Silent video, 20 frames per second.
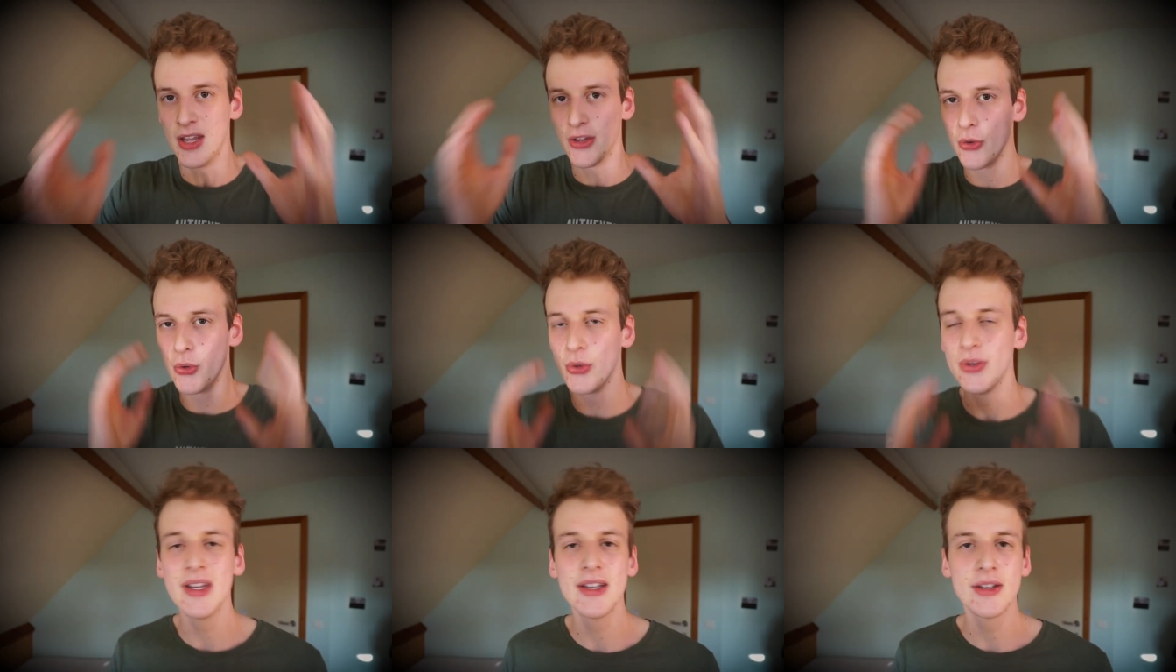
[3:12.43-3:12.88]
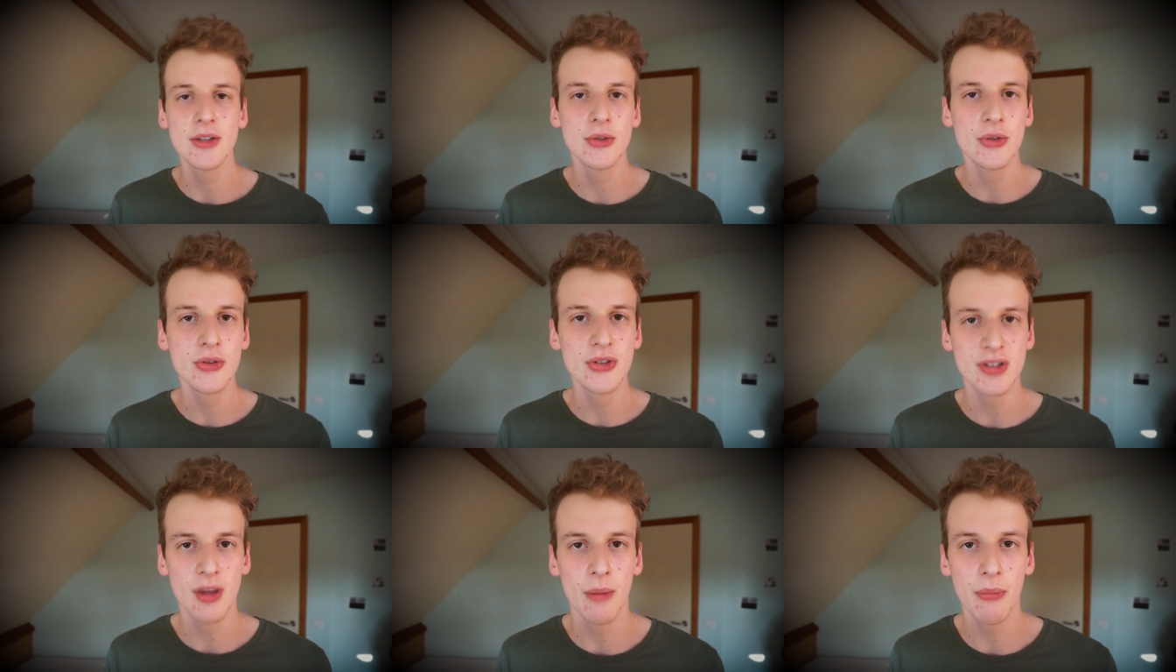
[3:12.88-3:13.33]
You need to
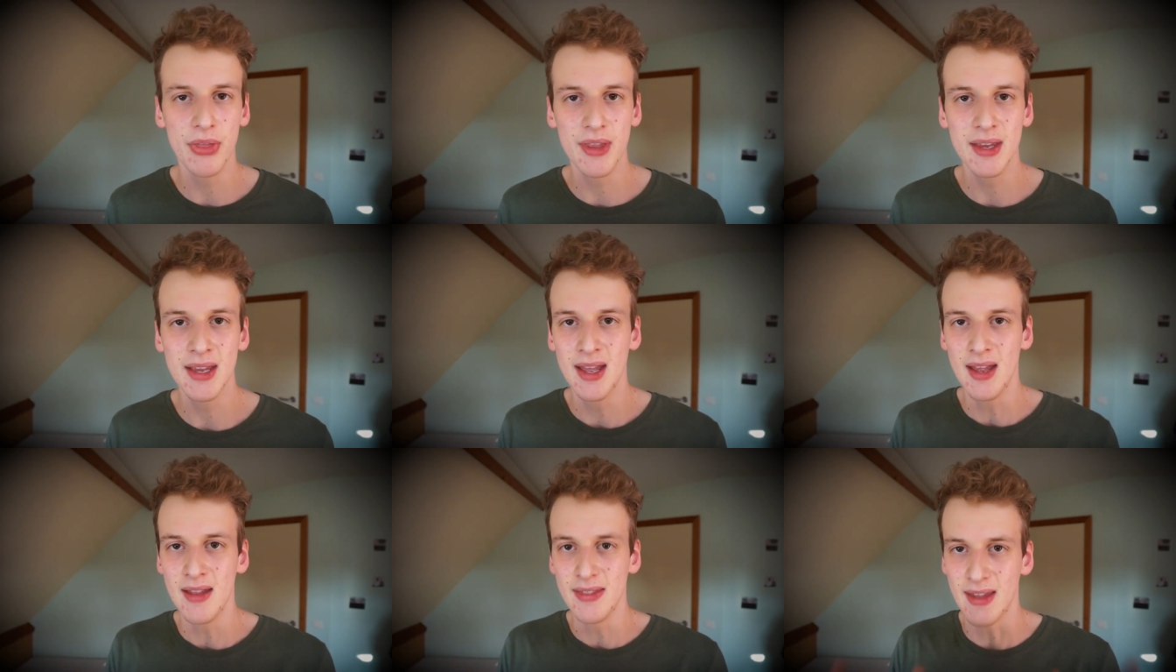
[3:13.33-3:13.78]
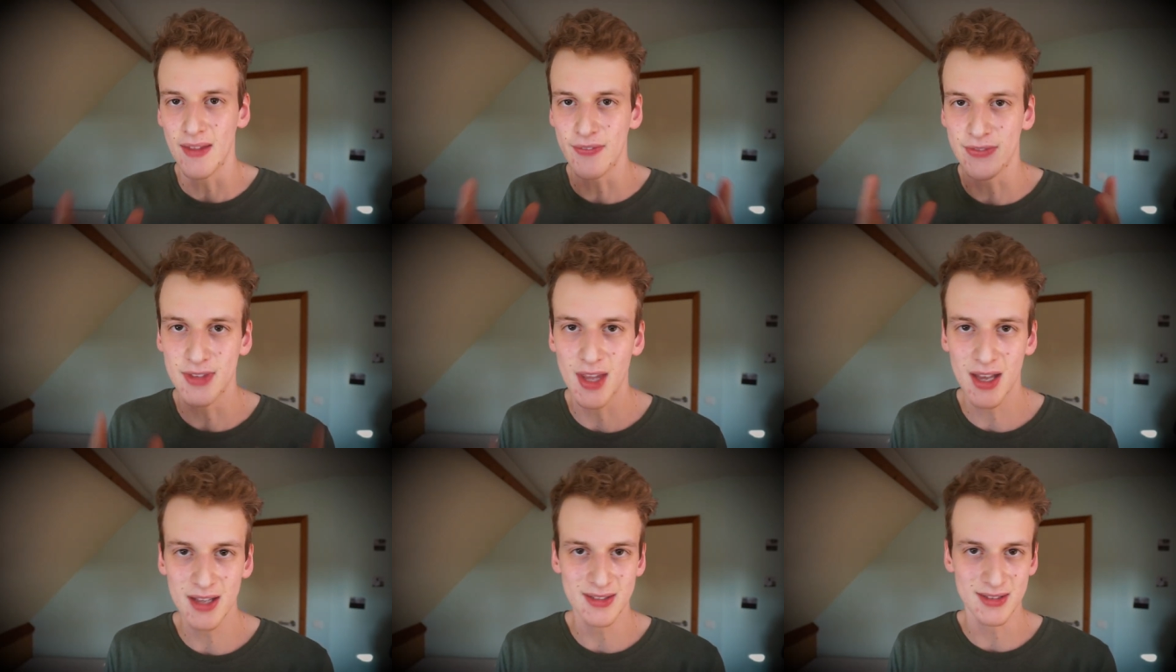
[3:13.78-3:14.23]
do something
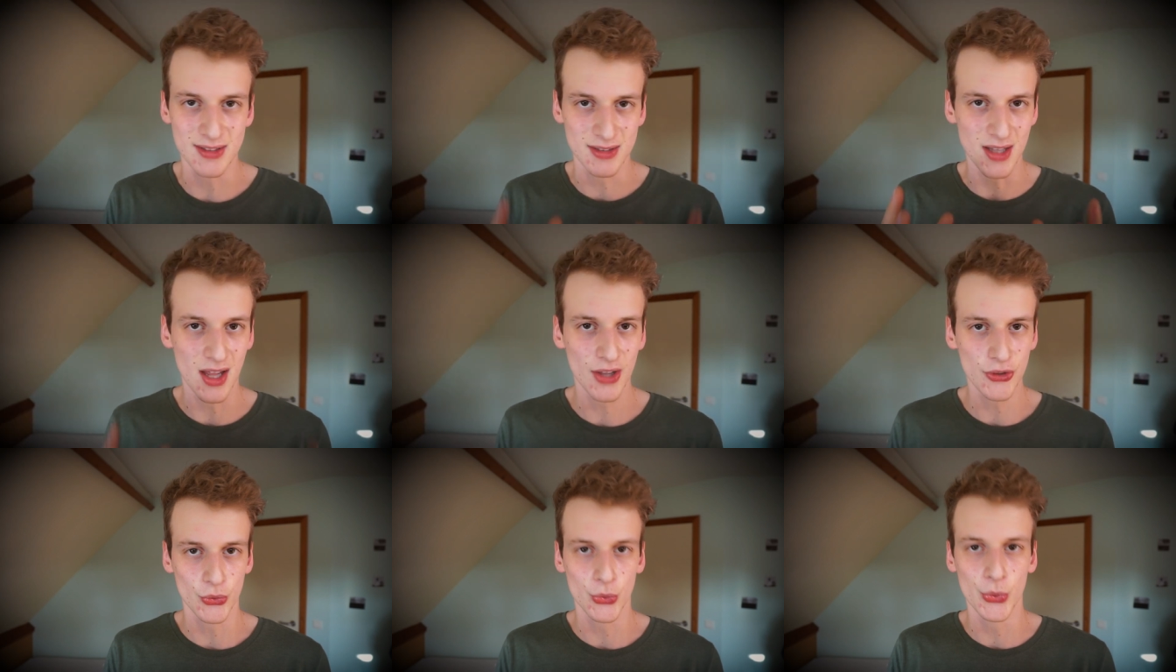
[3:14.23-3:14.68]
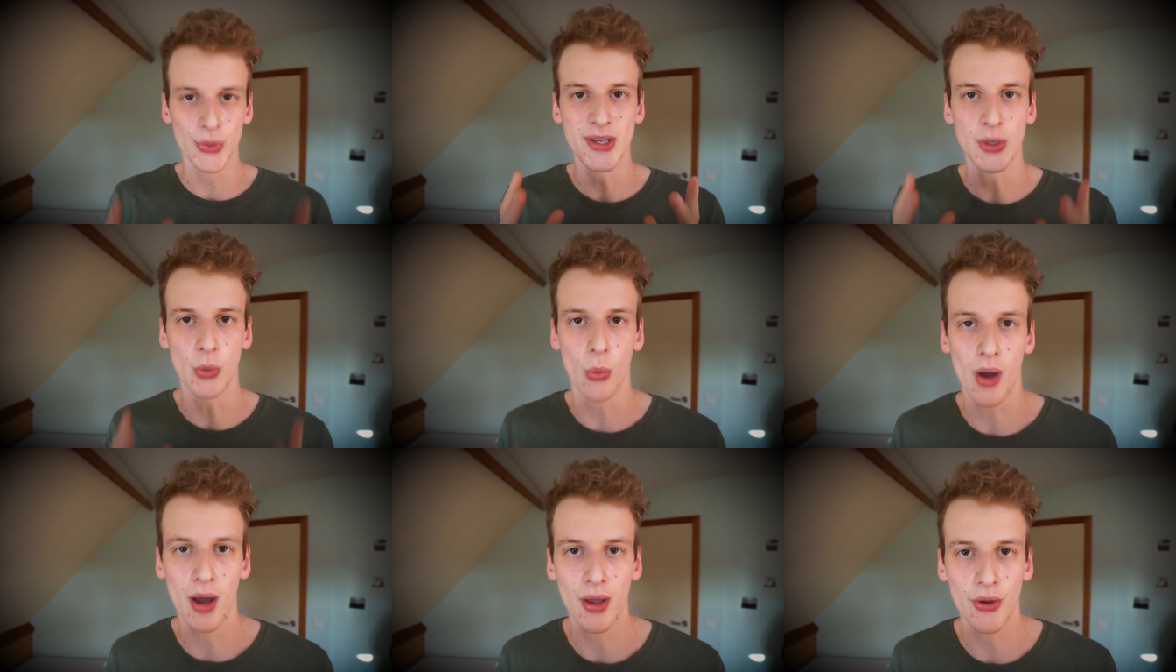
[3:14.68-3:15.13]
that does not
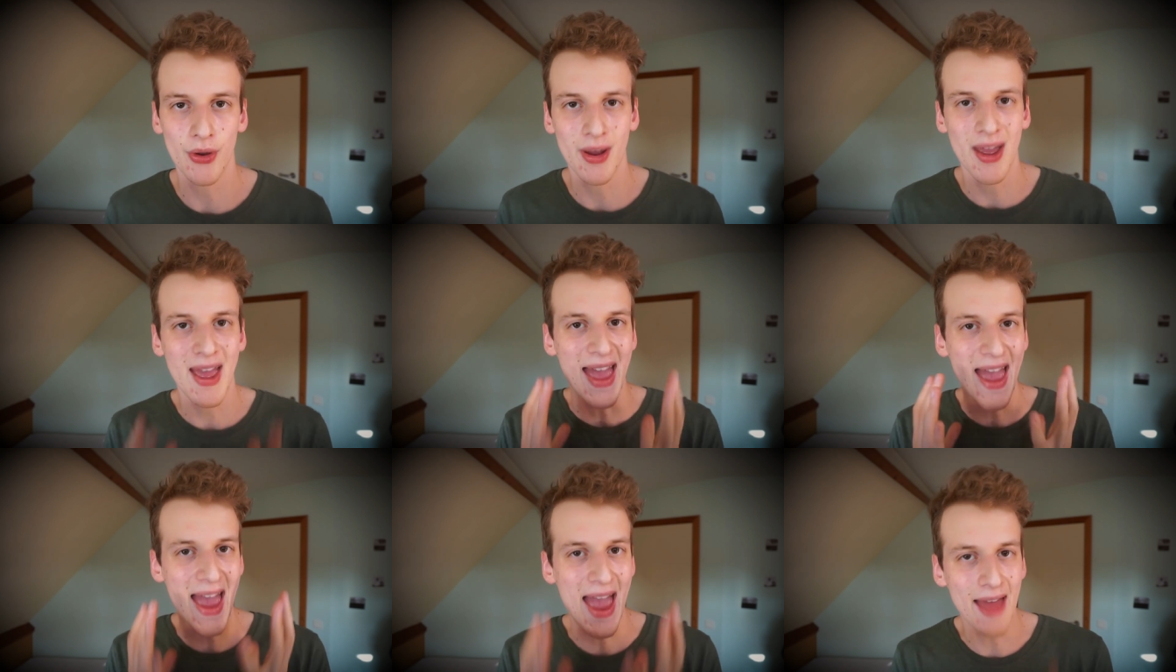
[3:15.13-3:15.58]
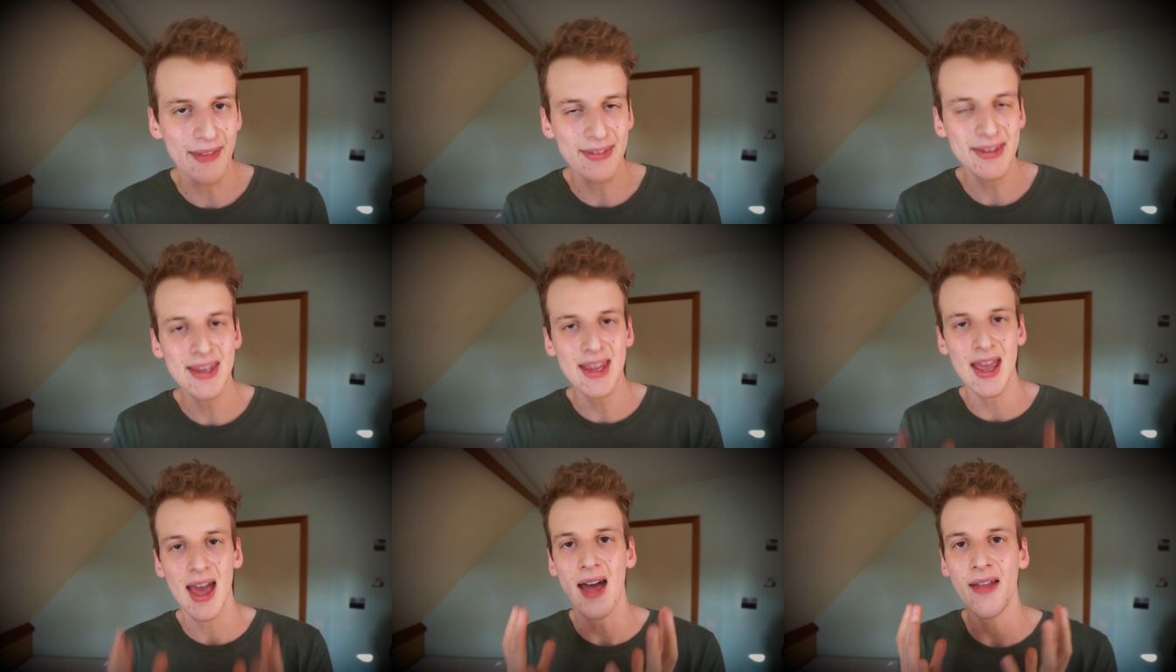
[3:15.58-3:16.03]
require
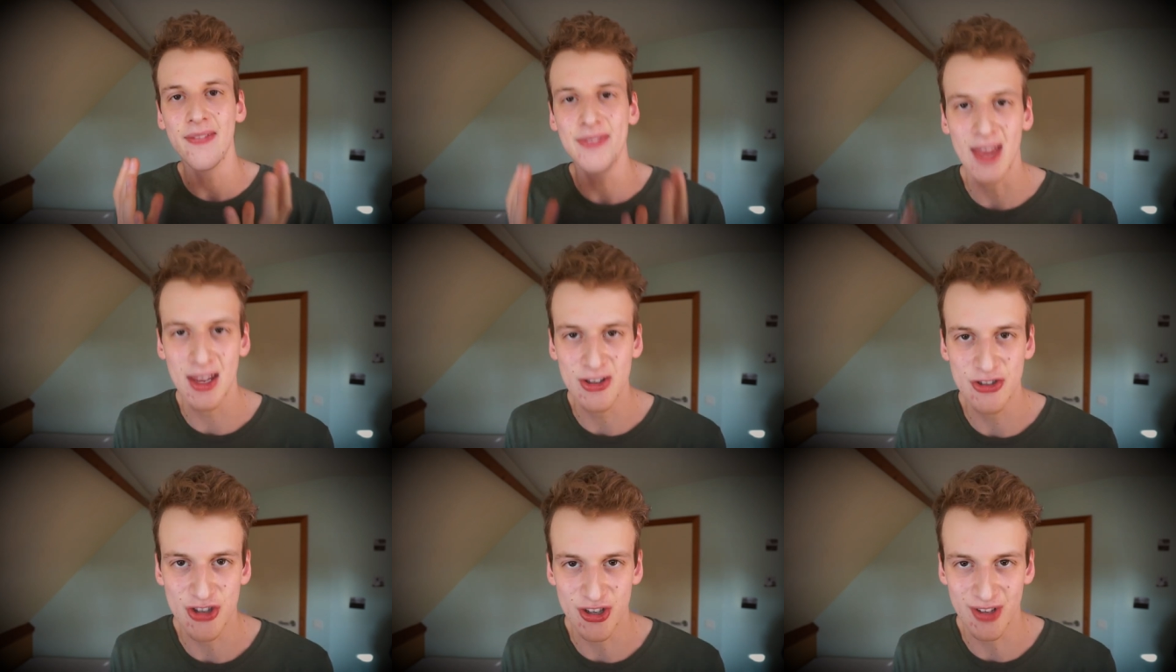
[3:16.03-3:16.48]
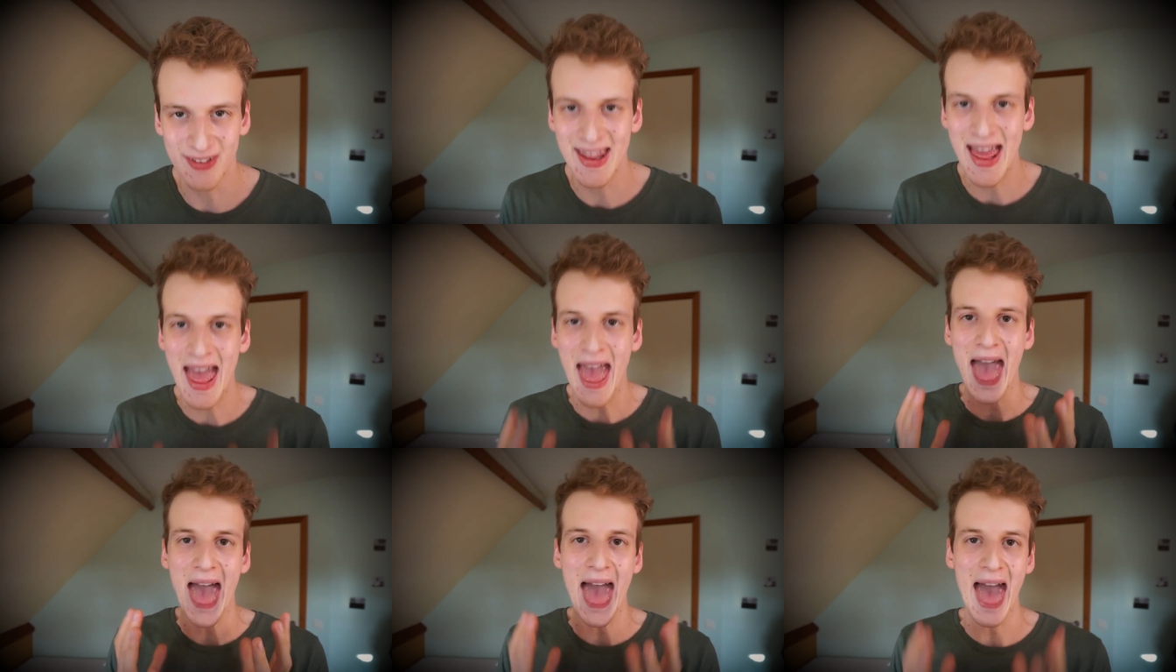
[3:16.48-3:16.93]
any
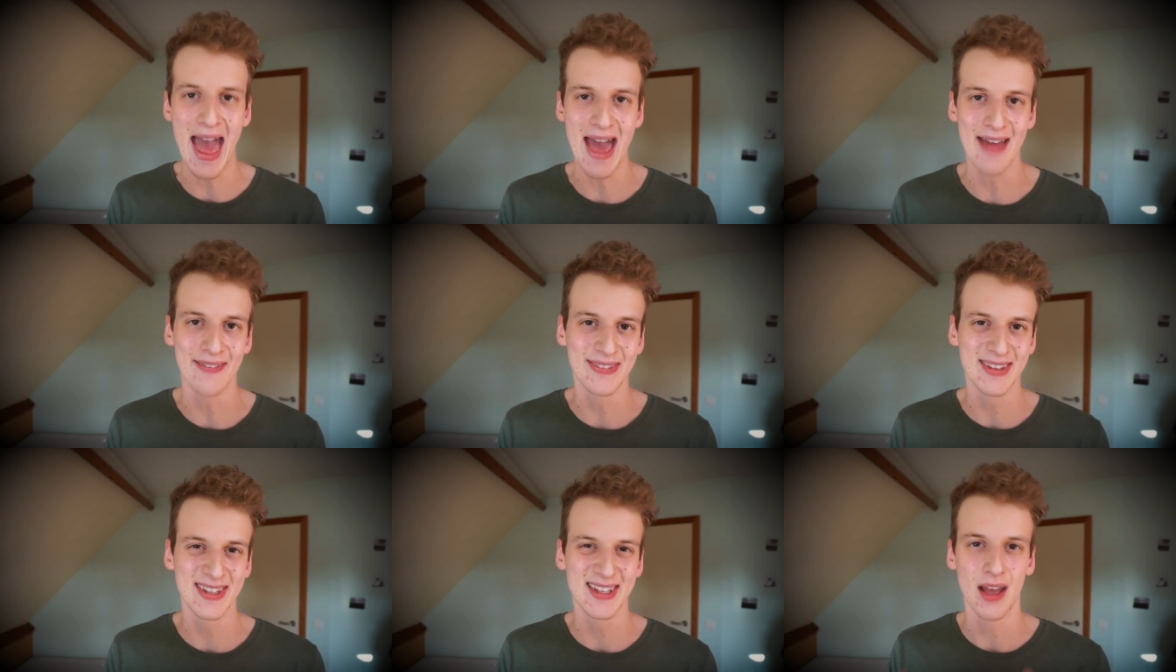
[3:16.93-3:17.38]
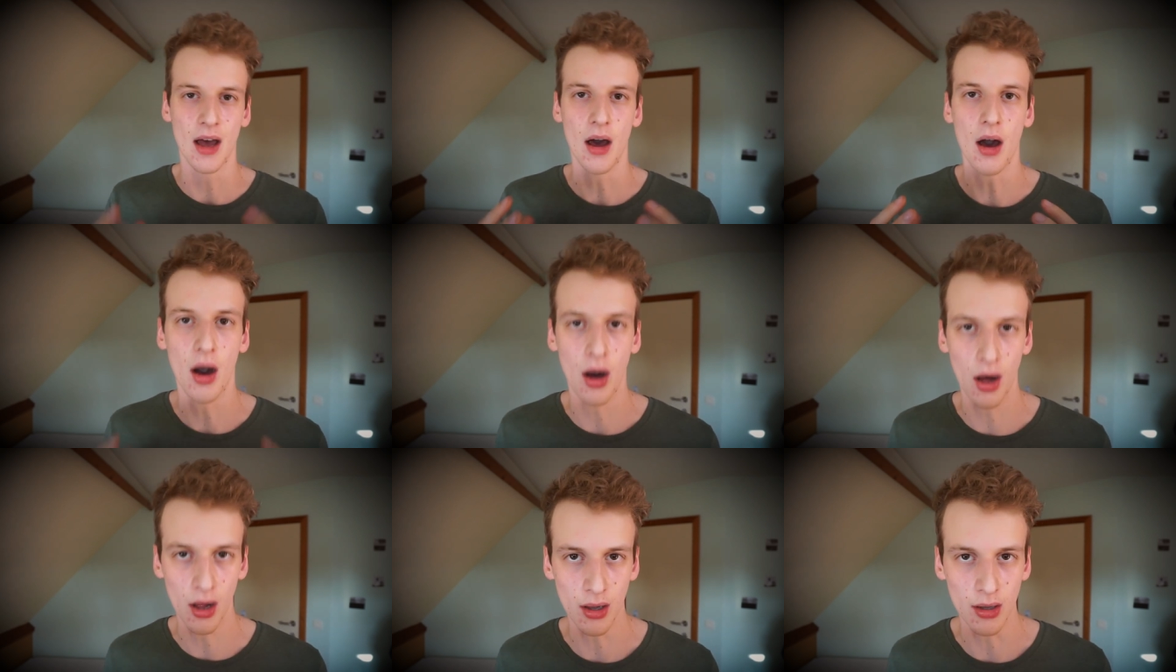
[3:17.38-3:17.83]
attention at
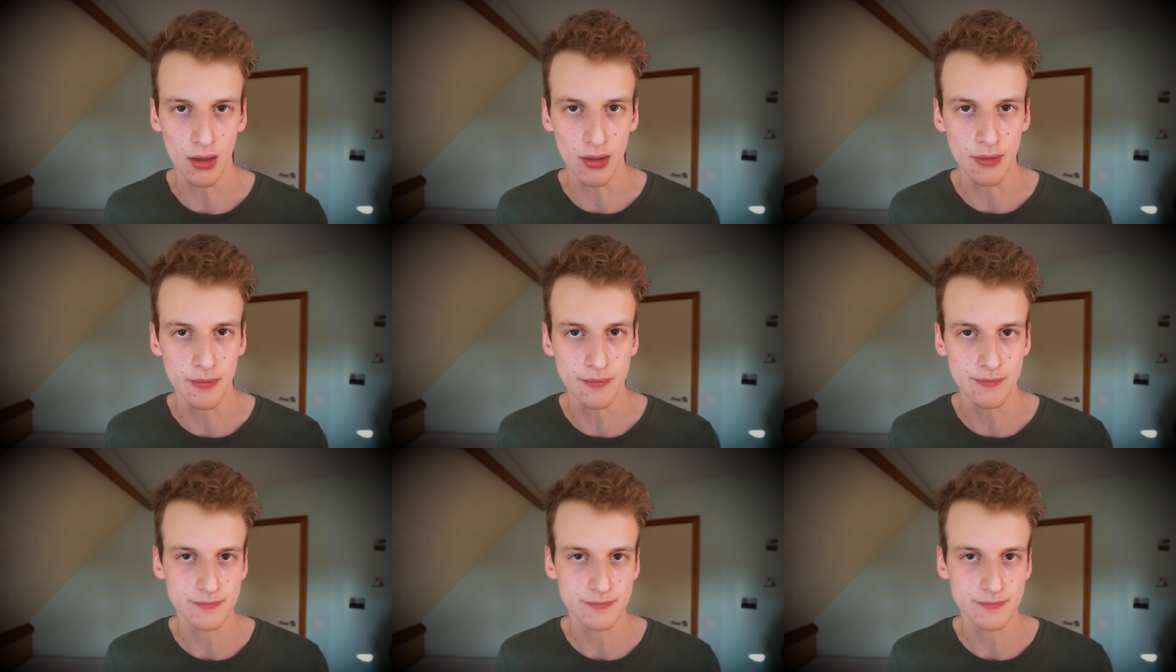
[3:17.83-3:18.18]
all.